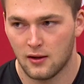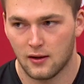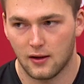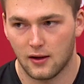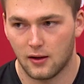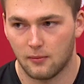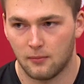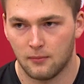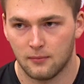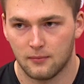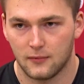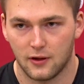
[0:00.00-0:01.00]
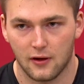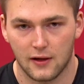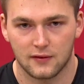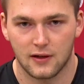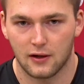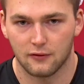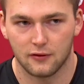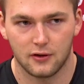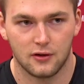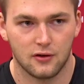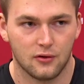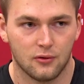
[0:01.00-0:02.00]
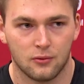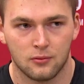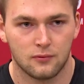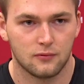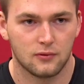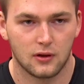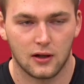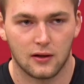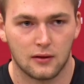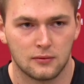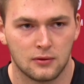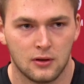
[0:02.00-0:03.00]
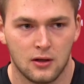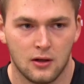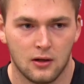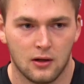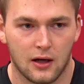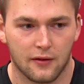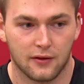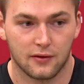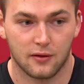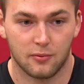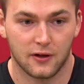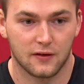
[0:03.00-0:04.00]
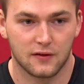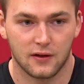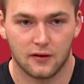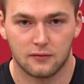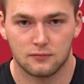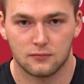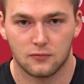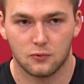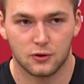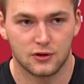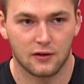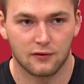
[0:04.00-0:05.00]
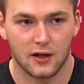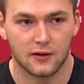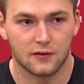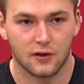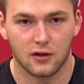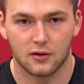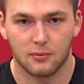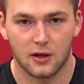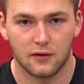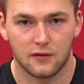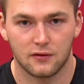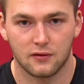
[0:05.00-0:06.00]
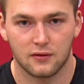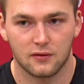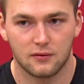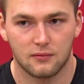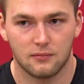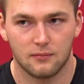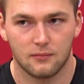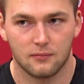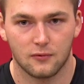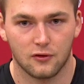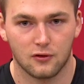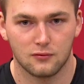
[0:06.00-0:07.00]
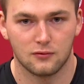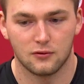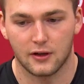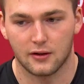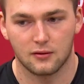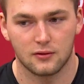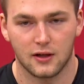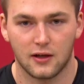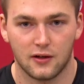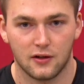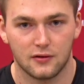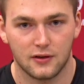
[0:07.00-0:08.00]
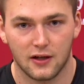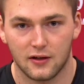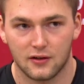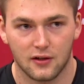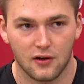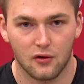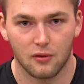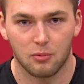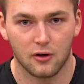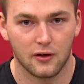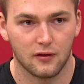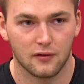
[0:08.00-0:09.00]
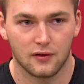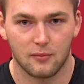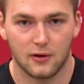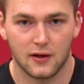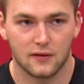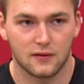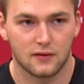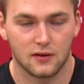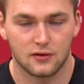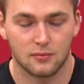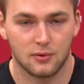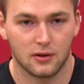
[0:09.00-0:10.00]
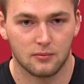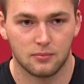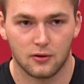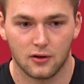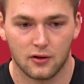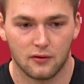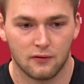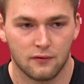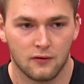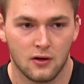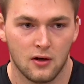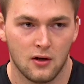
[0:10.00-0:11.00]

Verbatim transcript: um, you know, that's not really new. Uh, I think the biggest thing, which I've kind of talked about, is just what, like getting getting to know the players. I mean, that's such a big part of